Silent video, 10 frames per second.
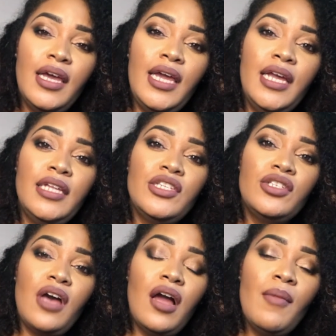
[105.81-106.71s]
and to
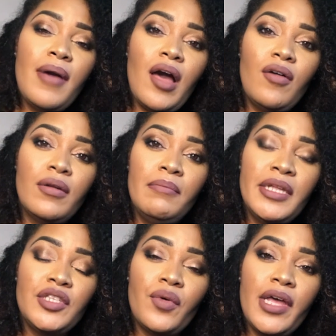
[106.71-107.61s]
talk about
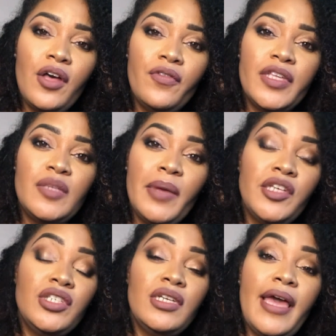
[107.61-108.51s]
mental health,
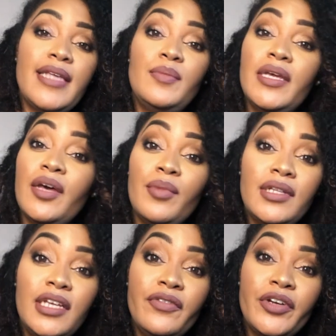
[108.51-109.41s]
especially as being a
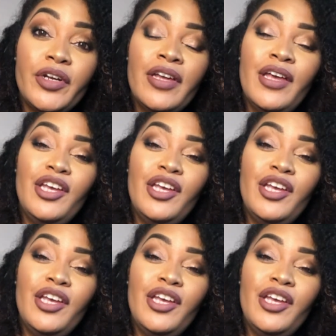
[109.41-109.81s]
believer.